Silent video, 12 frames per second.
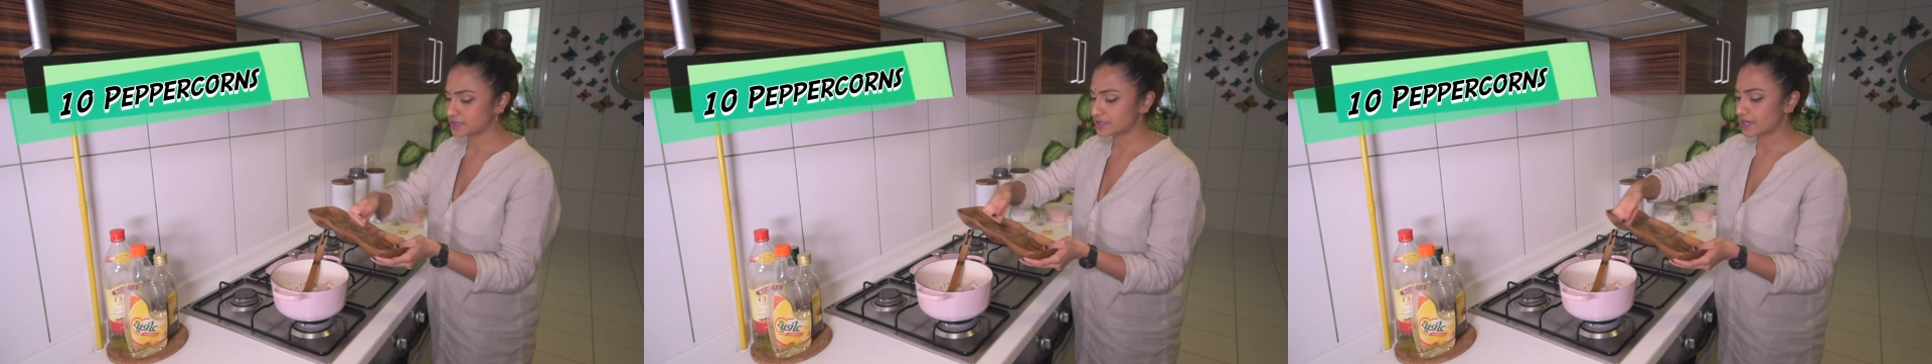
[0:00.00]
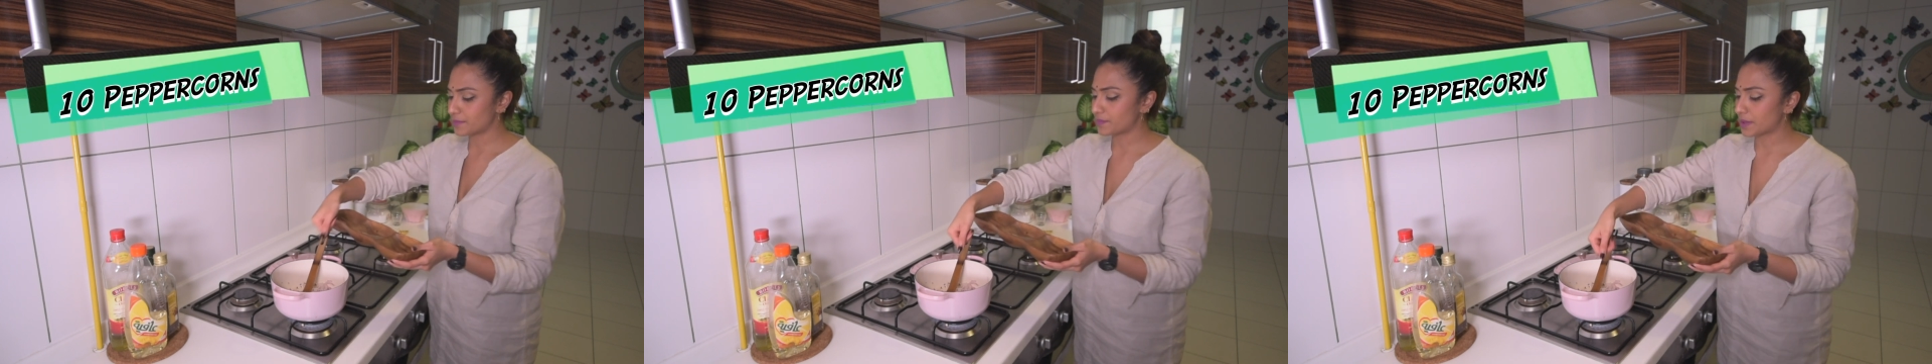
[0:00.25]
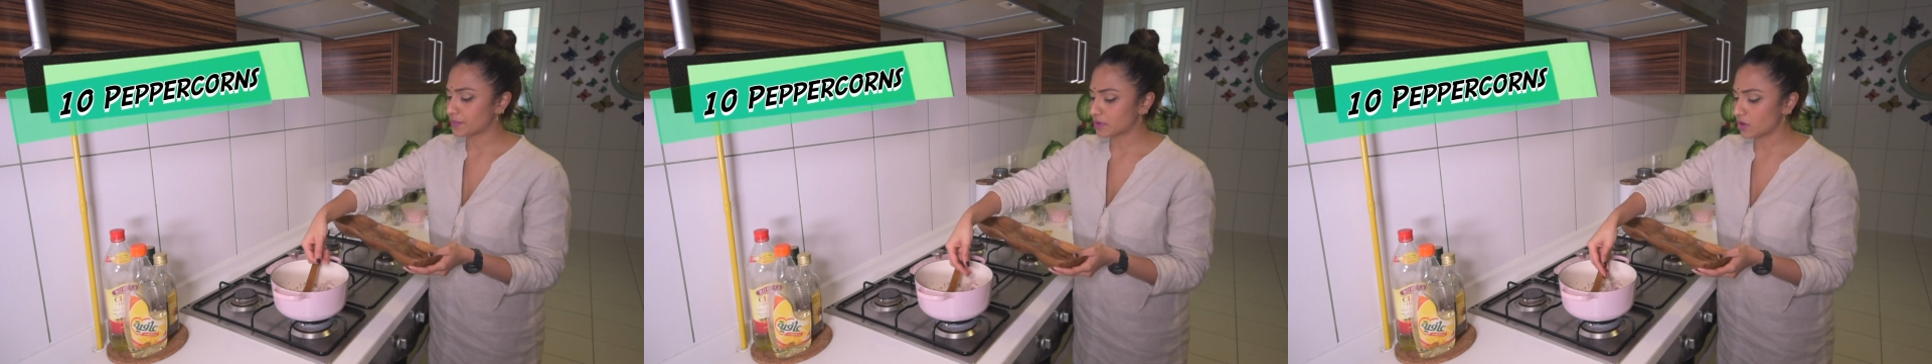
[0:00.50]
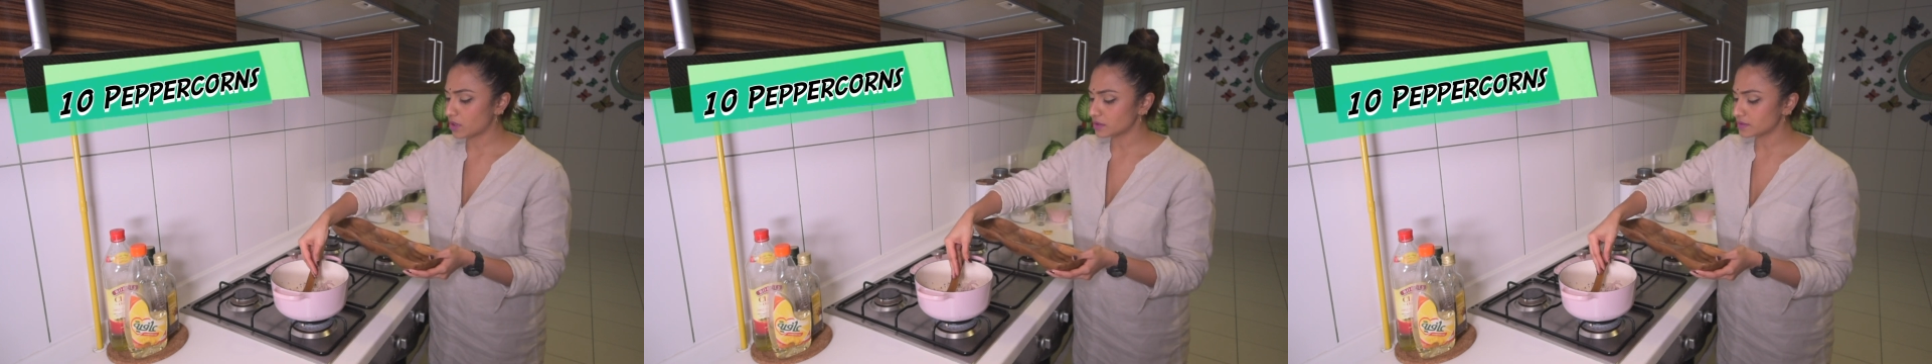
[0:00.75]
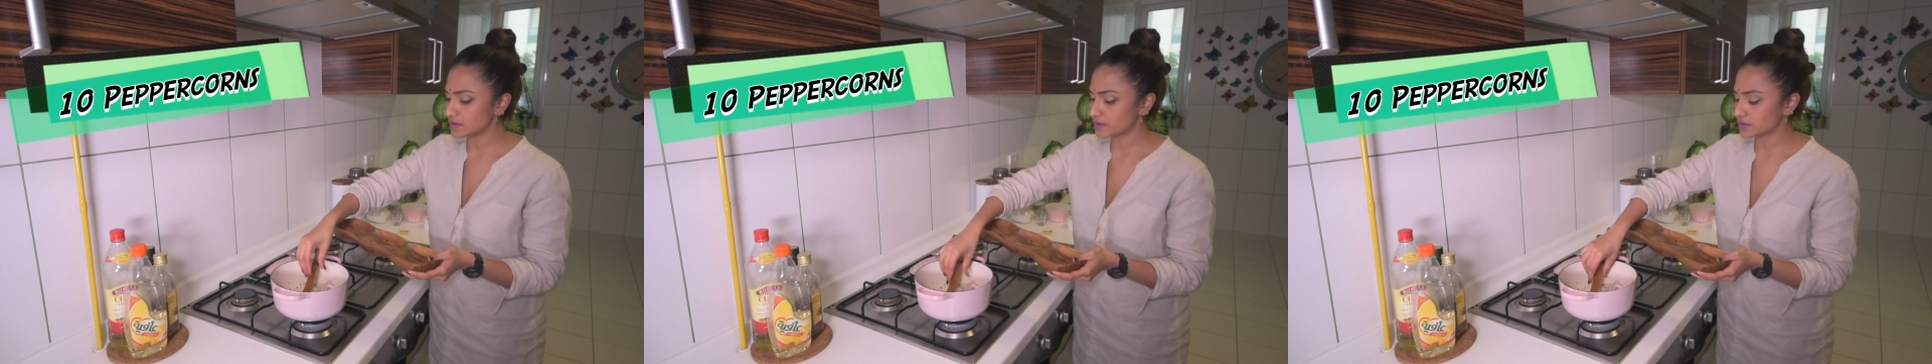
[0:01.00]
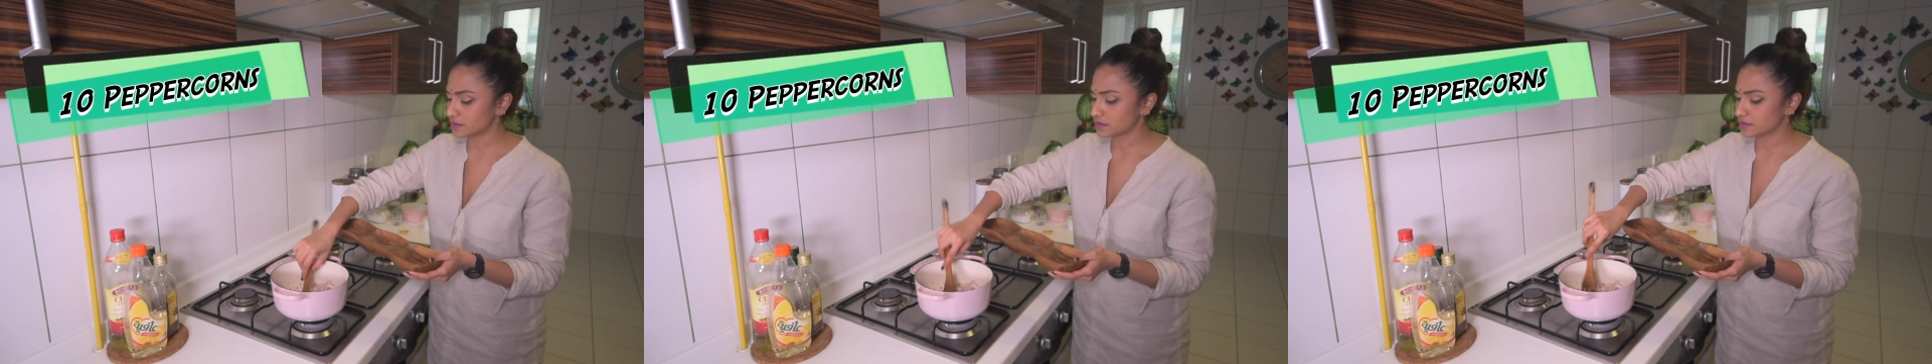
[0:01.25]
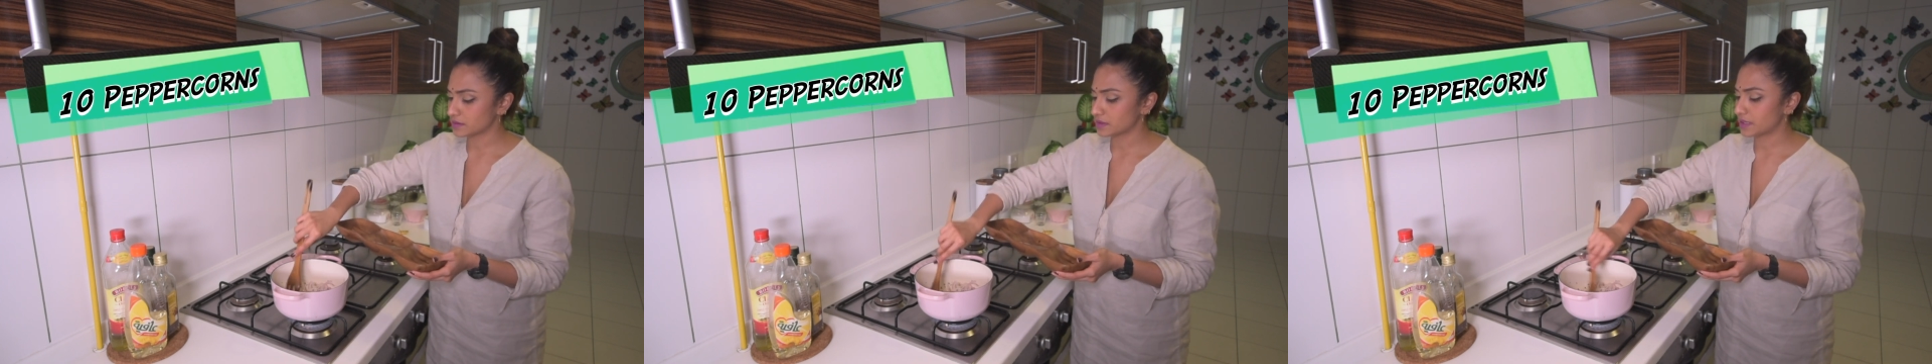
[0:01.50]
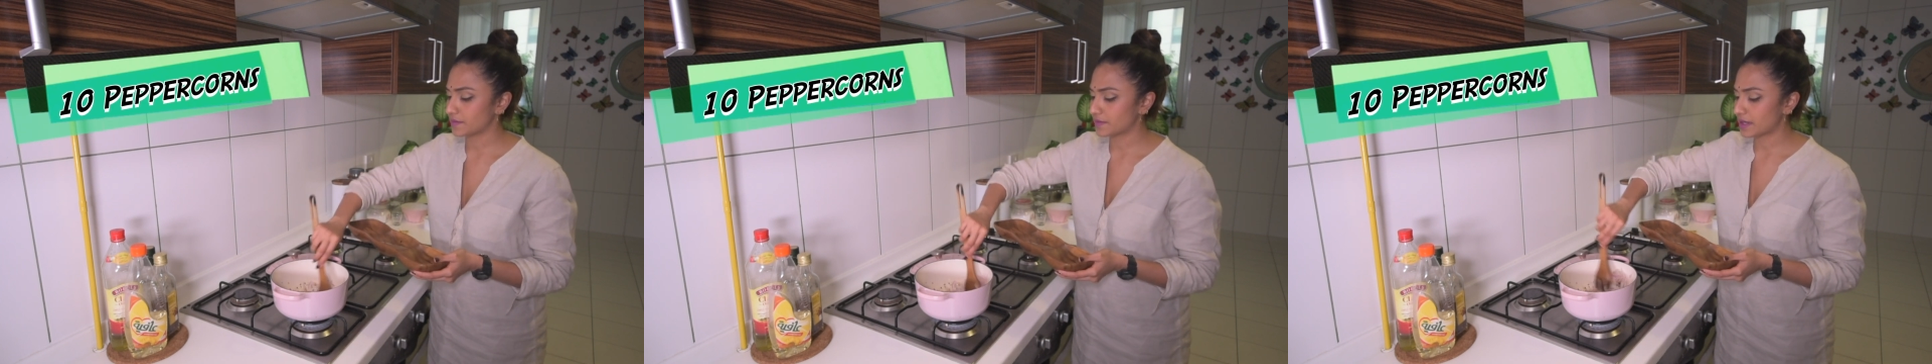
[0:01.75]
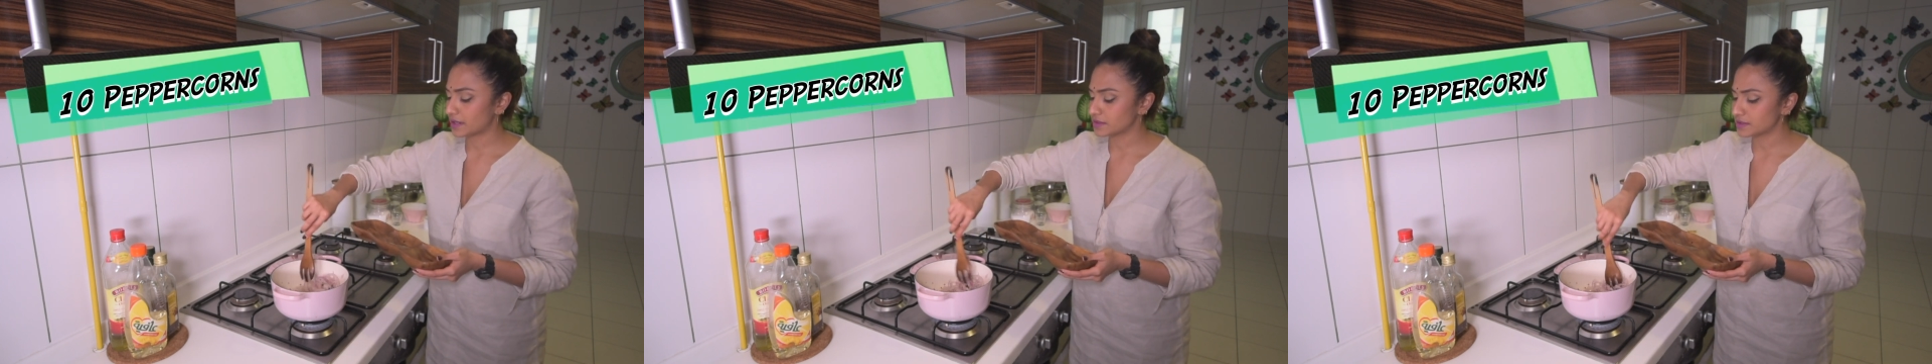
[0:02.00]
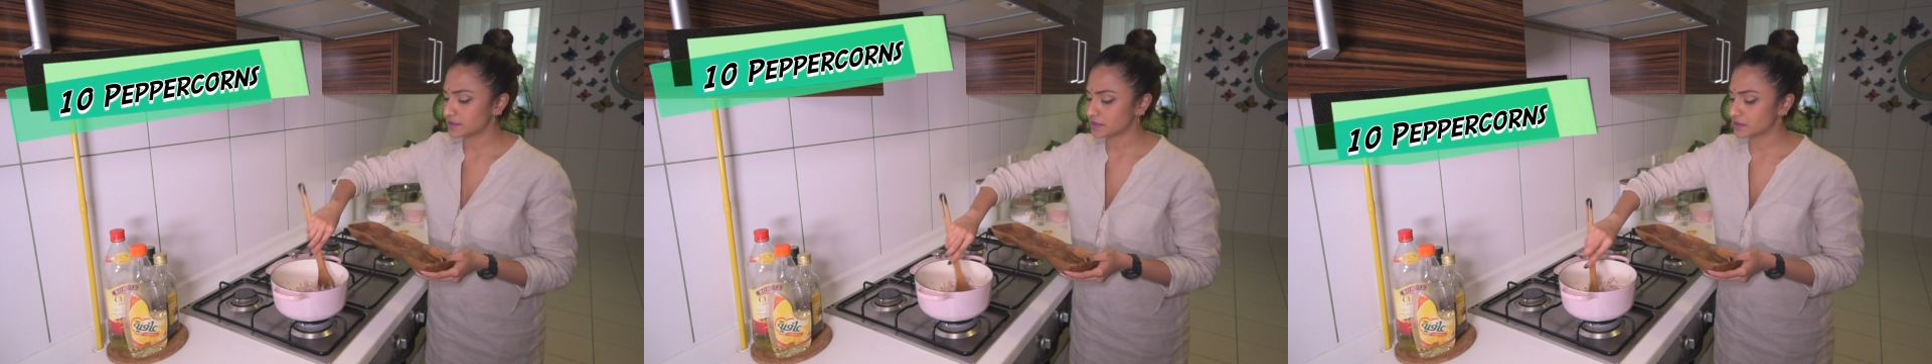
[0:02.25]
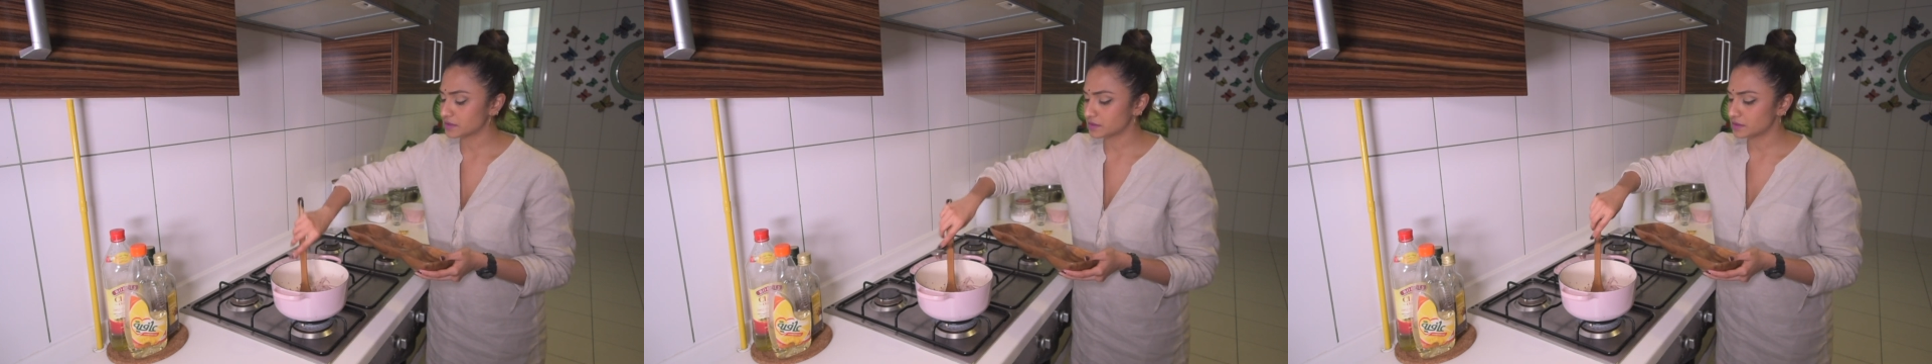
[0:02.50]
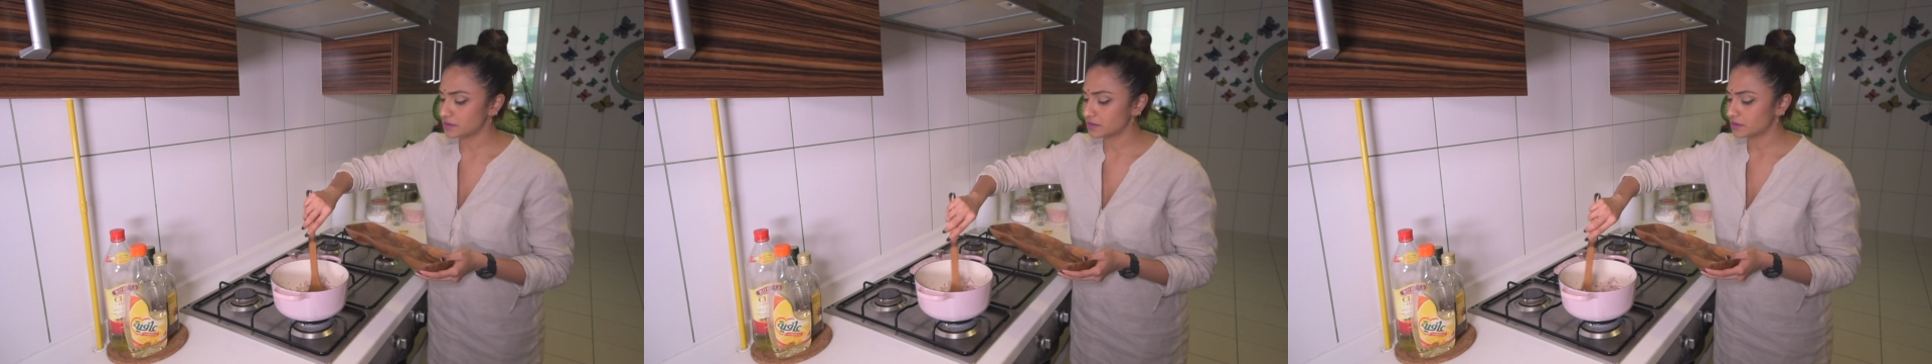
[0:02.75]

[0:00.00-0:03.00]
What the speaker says: 10 peppercorns. Give that a stir.